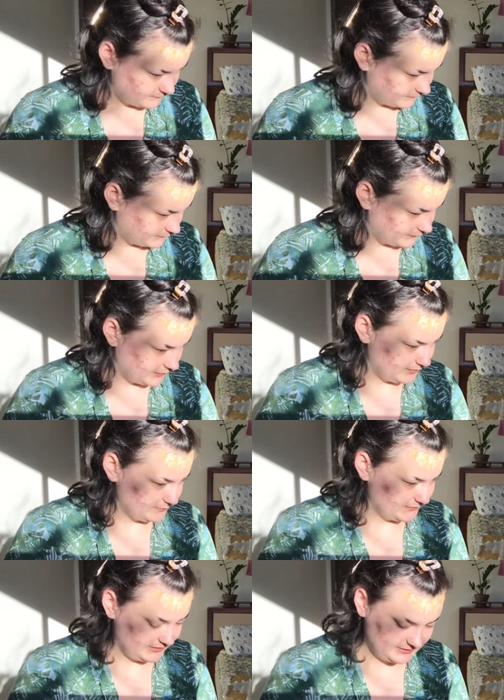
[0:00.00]

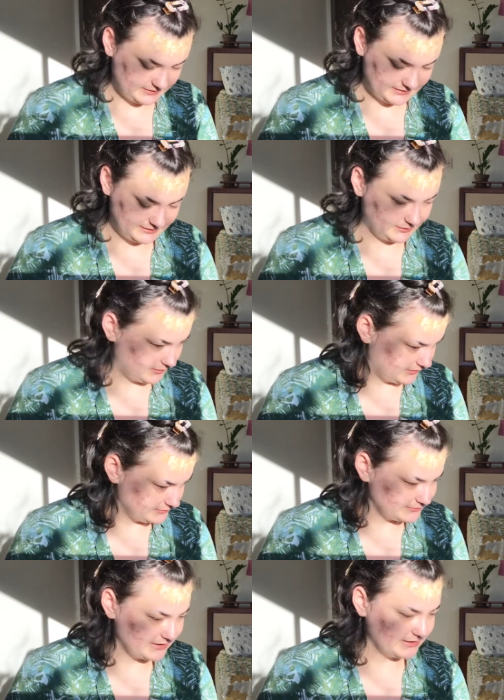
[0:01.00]
from an
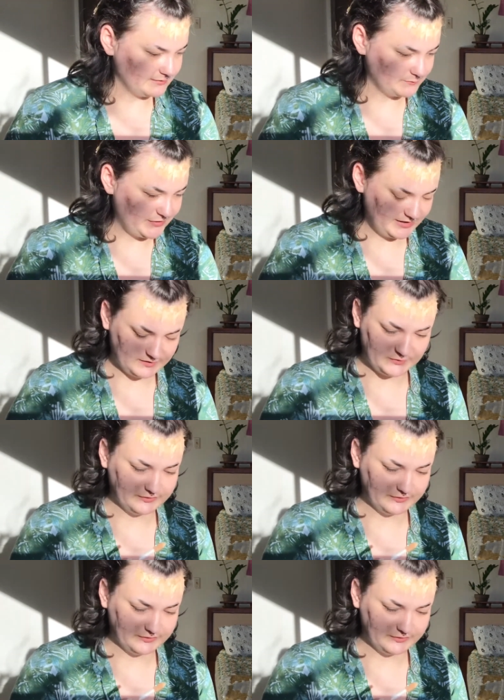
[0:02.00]
online pigment